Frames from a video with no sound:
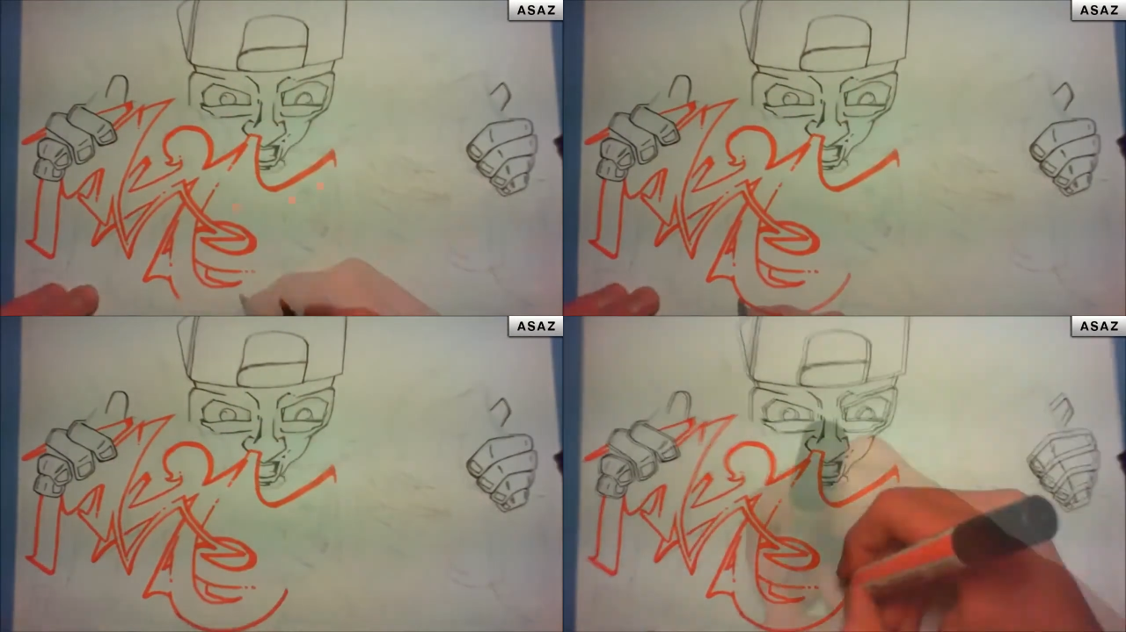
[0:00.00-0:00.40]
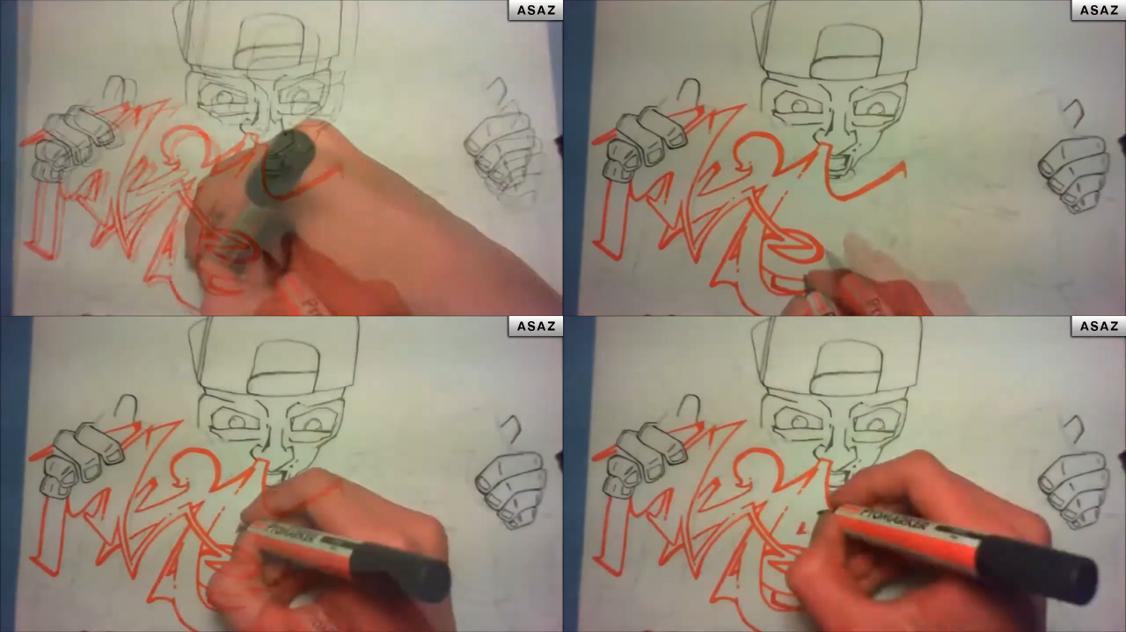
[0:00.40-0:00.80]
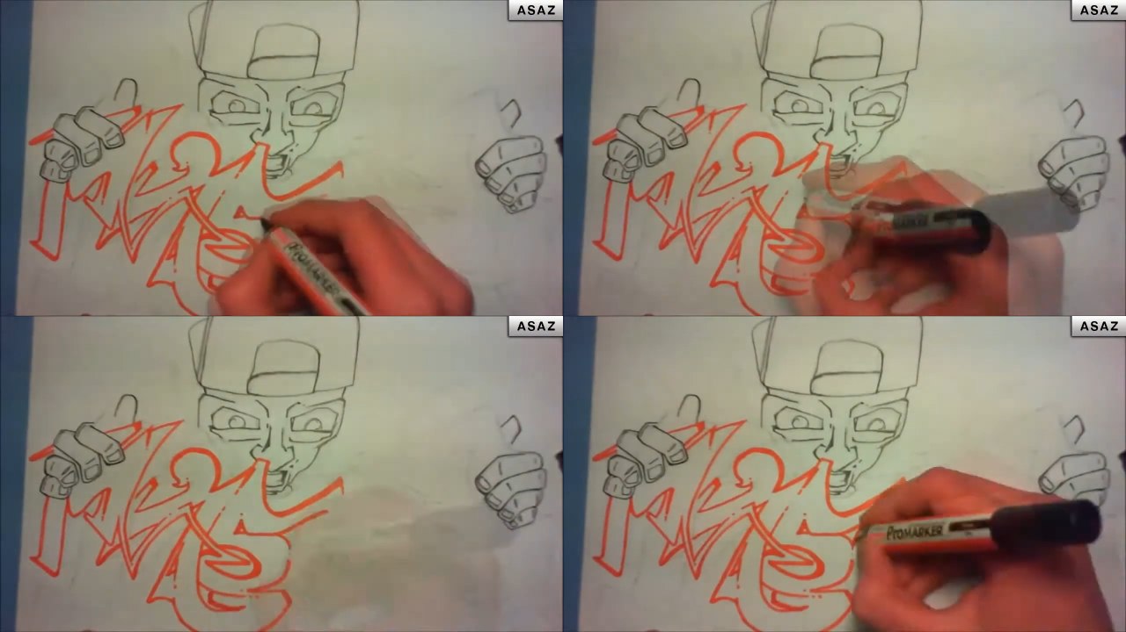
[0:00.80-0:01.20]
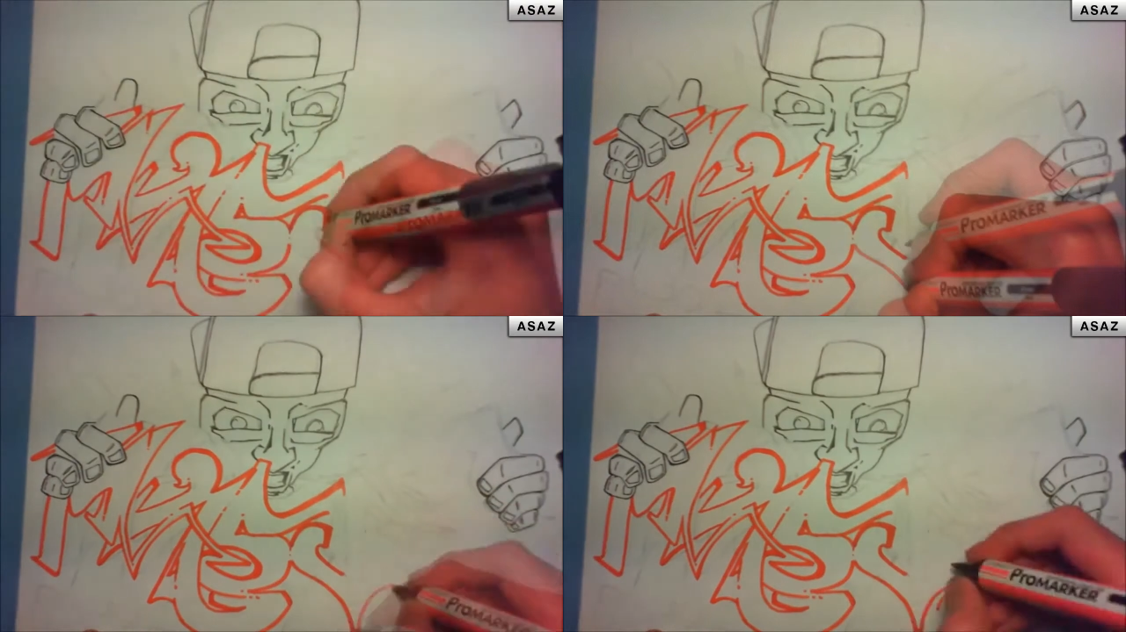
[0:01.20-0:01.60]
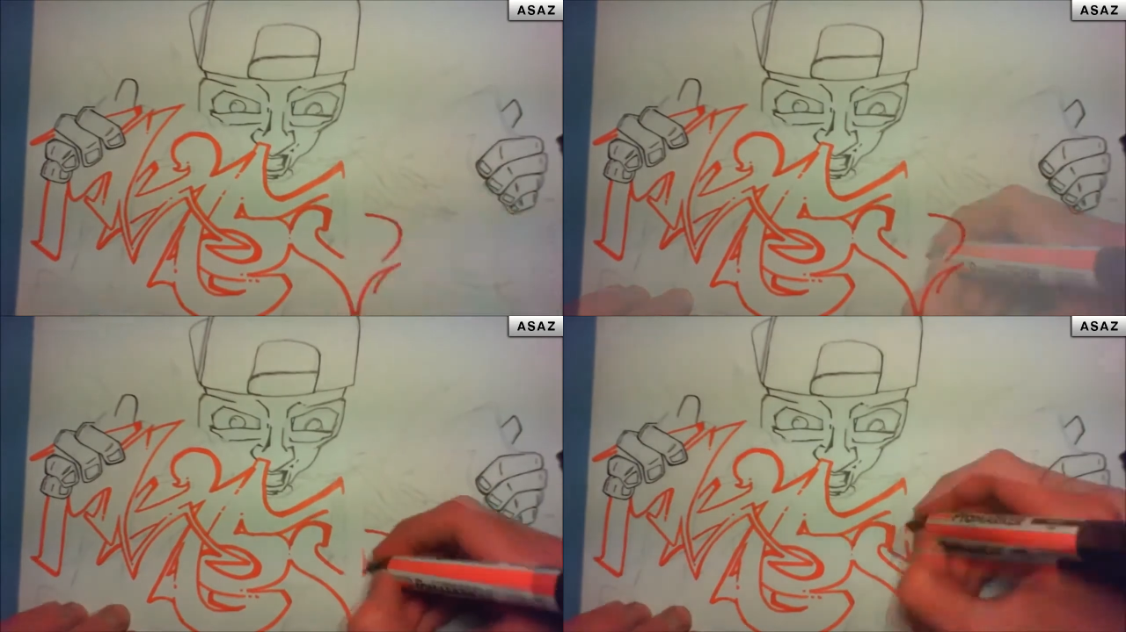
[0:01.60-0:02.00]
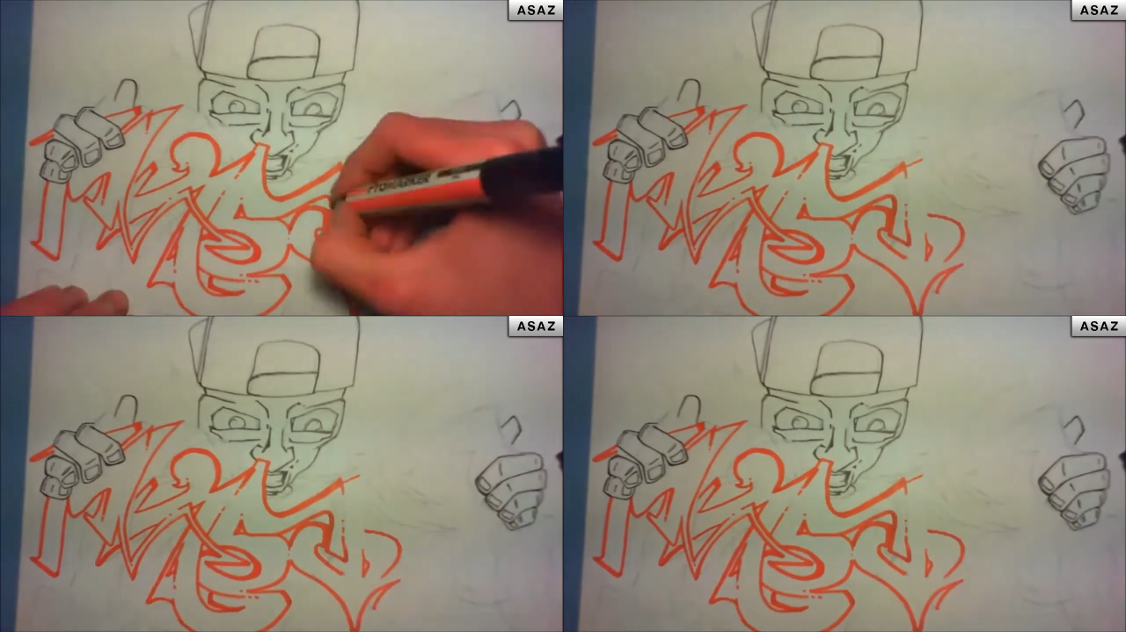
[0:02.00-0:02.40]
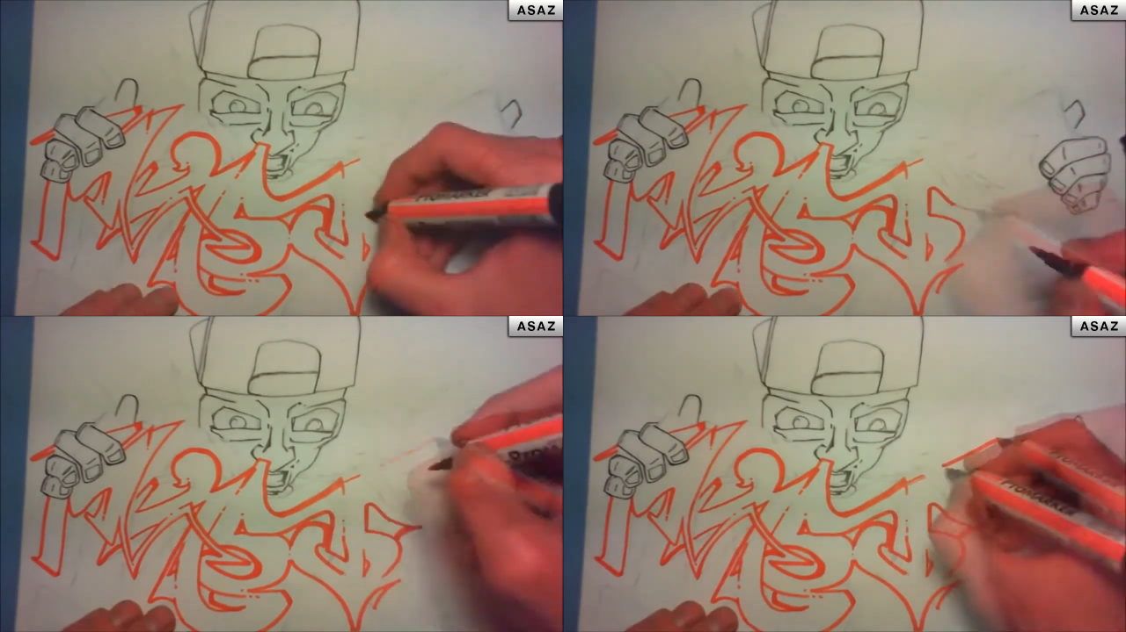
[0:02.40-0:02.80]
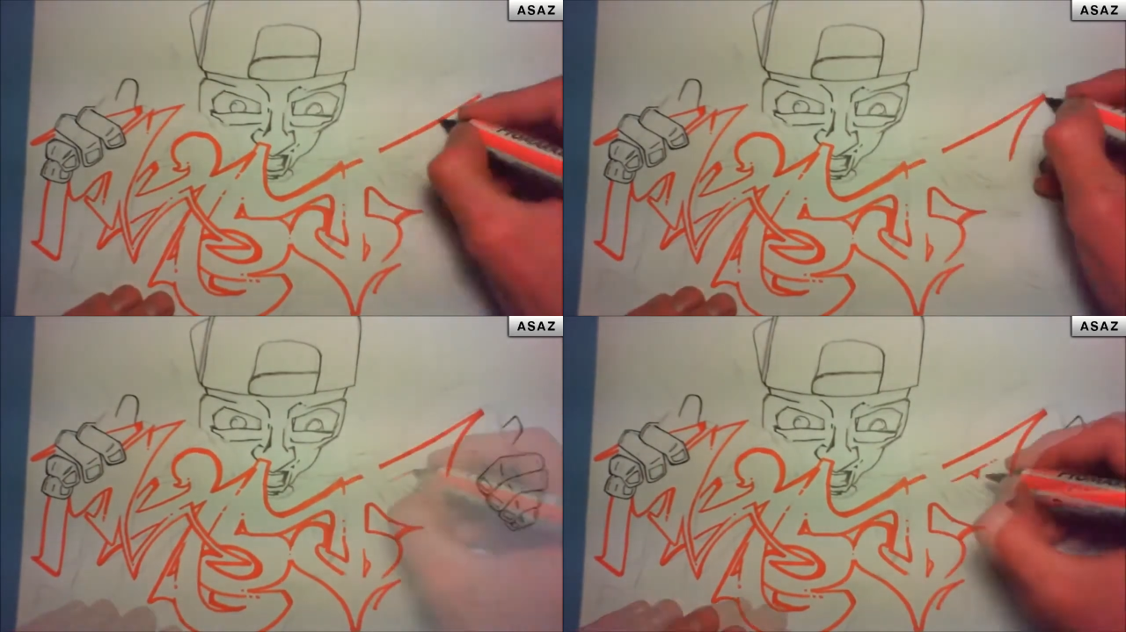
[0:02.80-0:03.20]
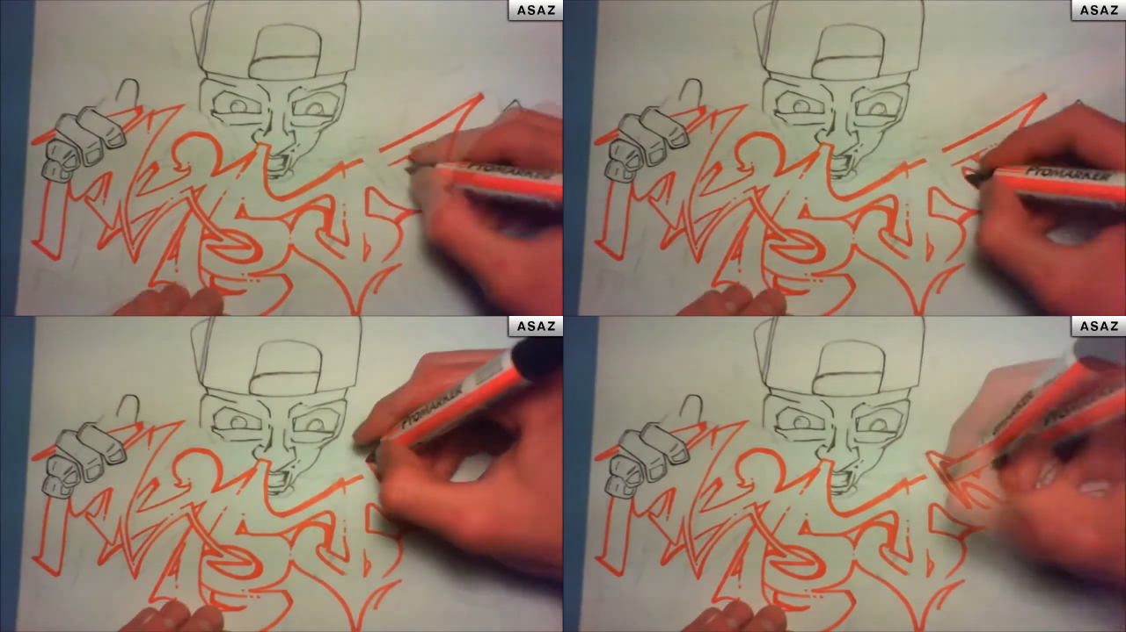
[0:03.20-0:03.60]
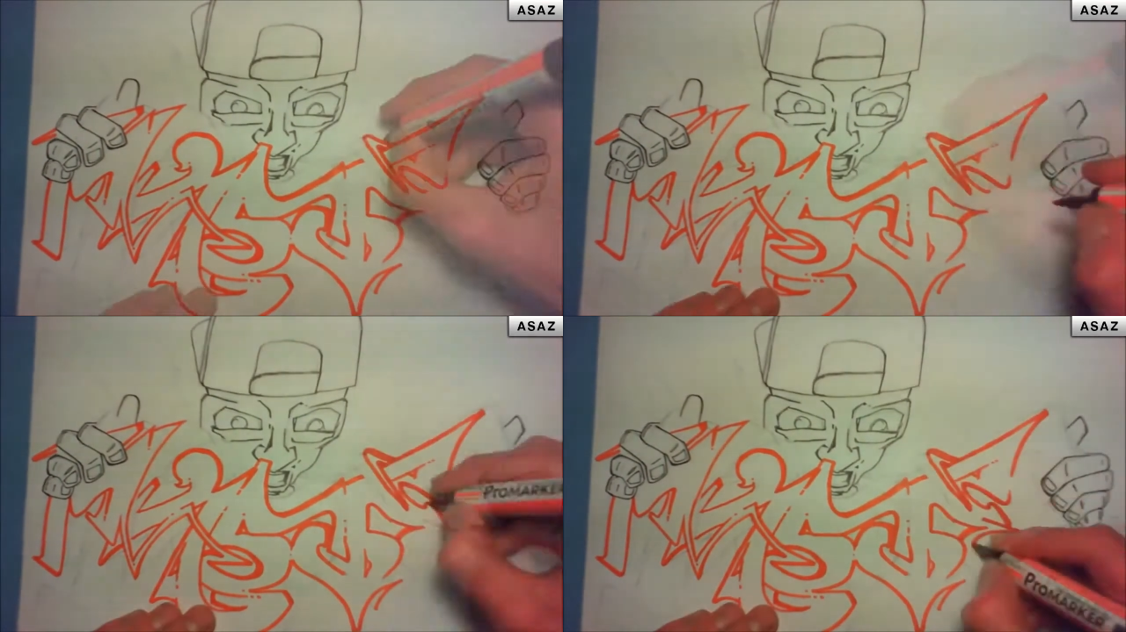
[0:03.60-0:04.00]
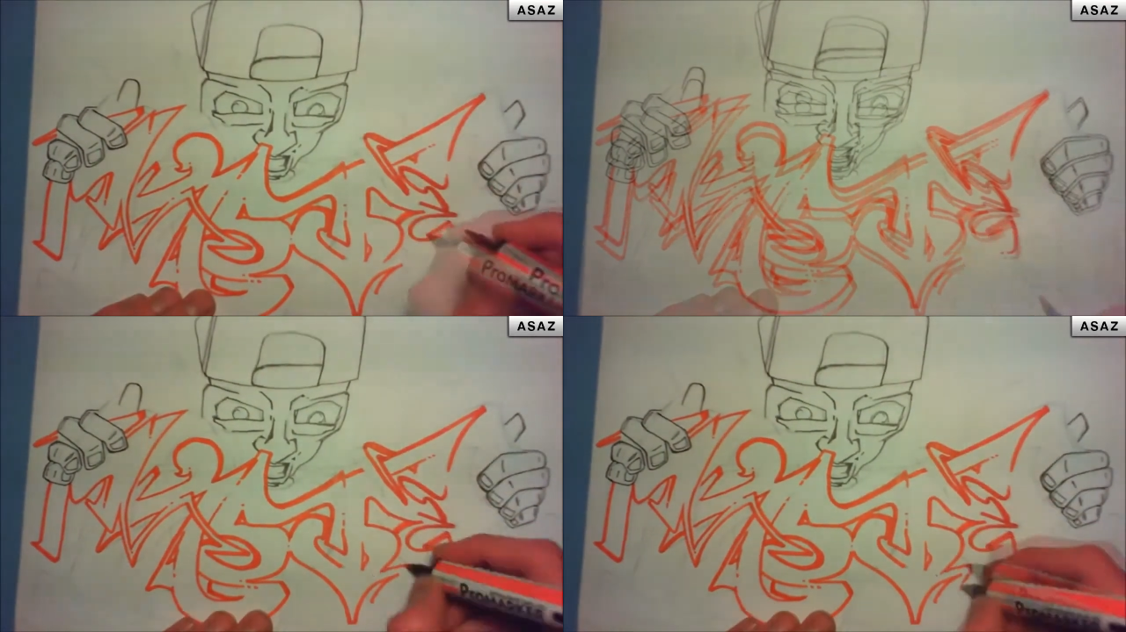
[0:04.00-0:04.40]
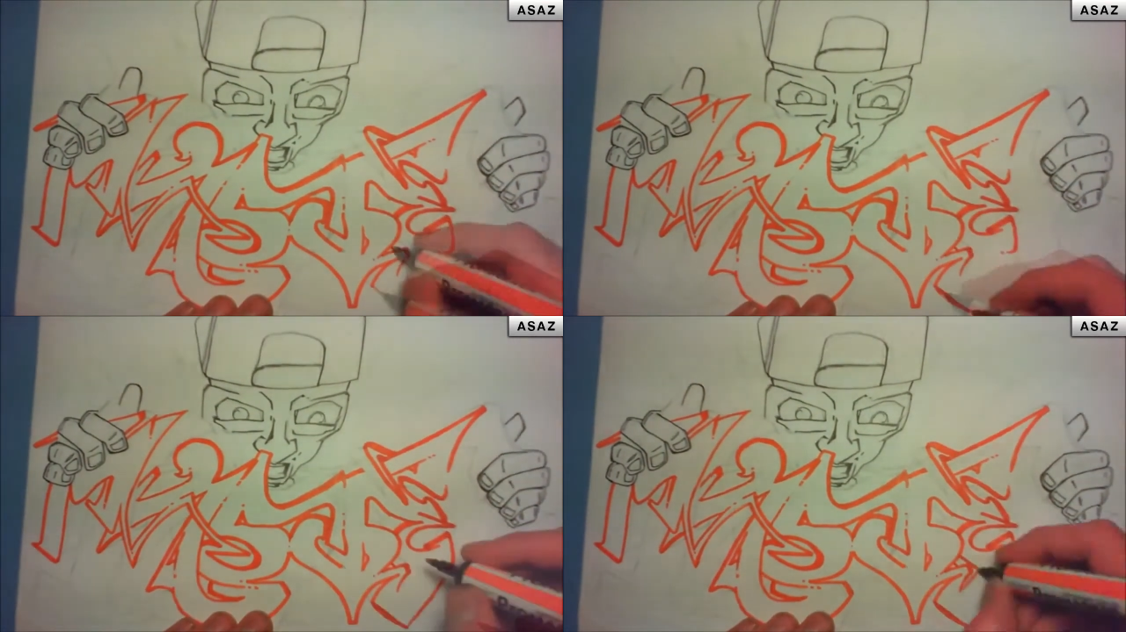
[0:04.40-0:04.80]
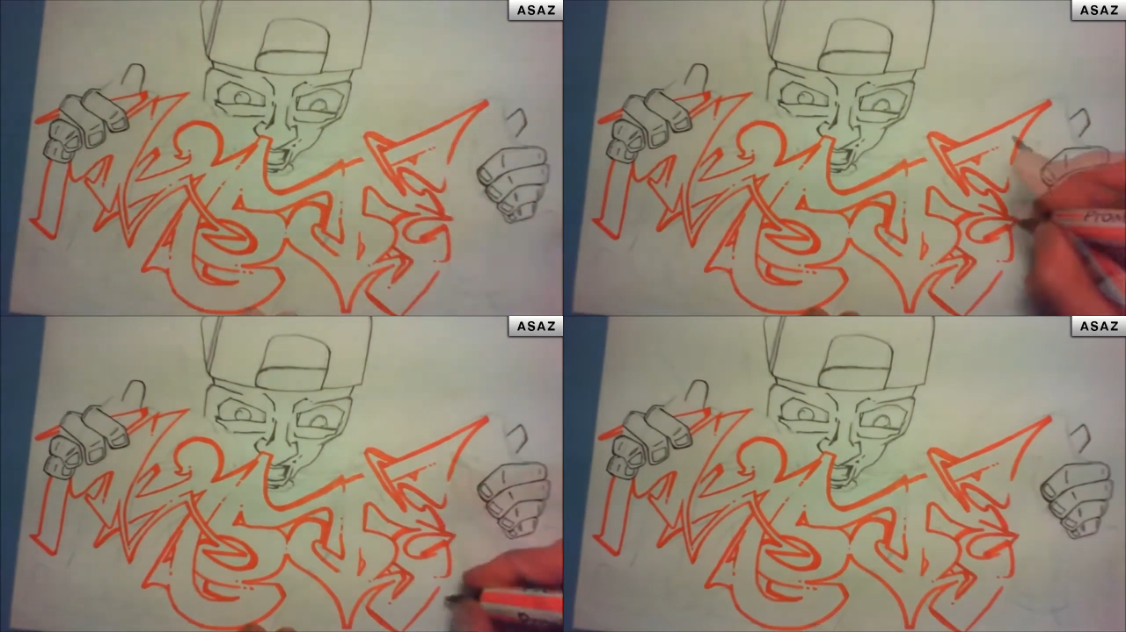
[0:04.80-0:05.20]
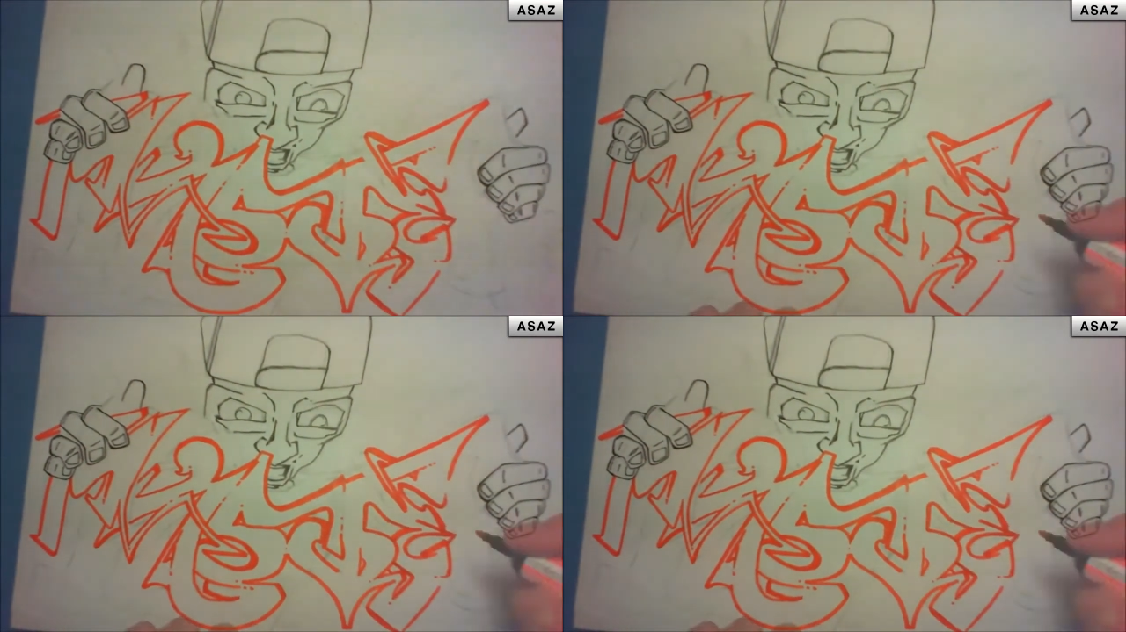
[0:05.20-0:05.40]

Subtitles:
No face is visible, so there are no lips to read.